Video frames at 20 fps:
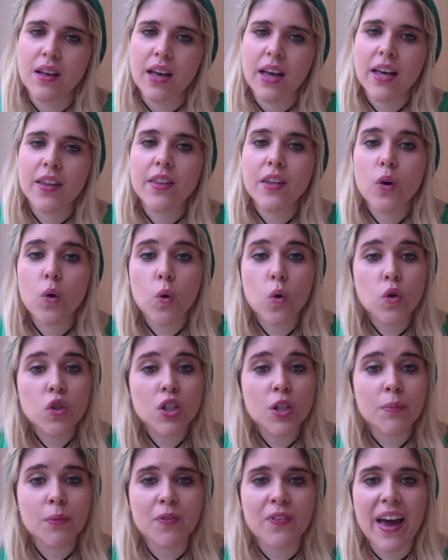In the
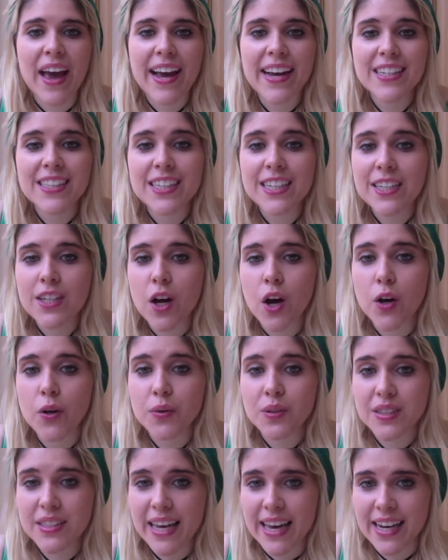autumn of
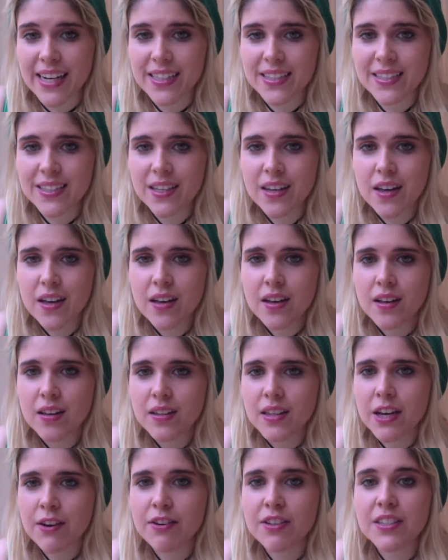1806,
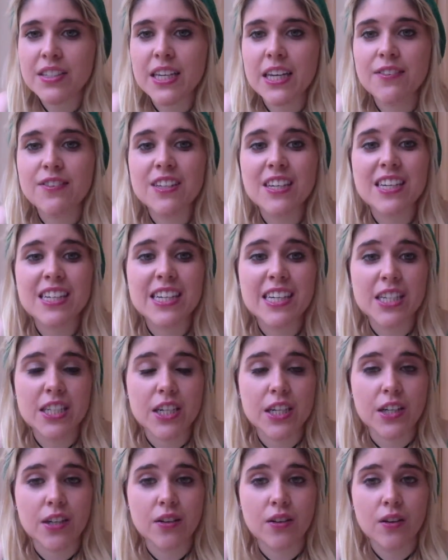they received an
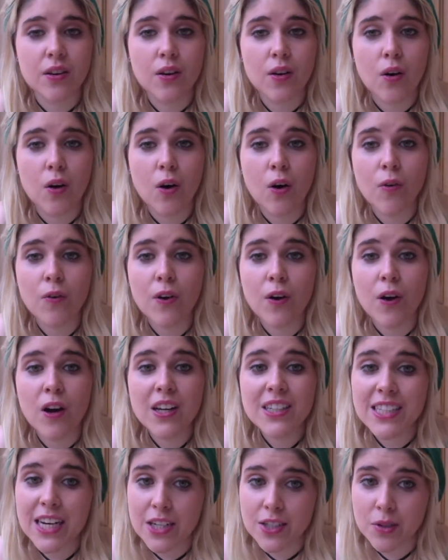edition of a
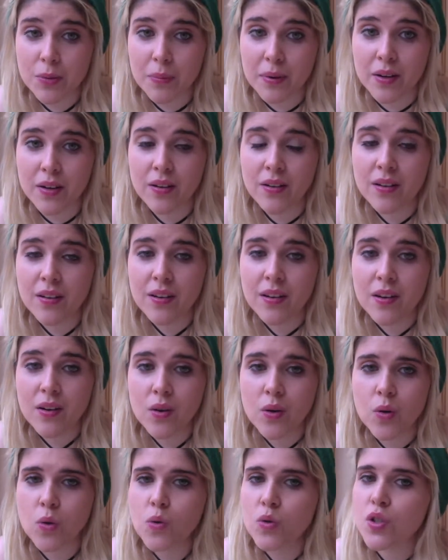gentleman
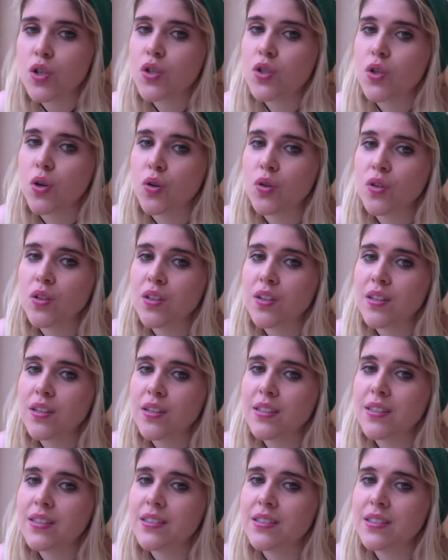called John
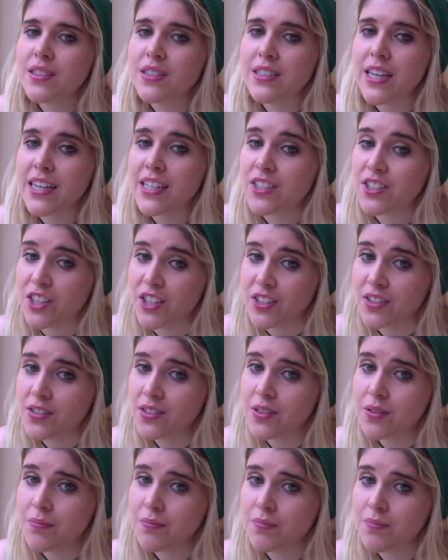Segdus.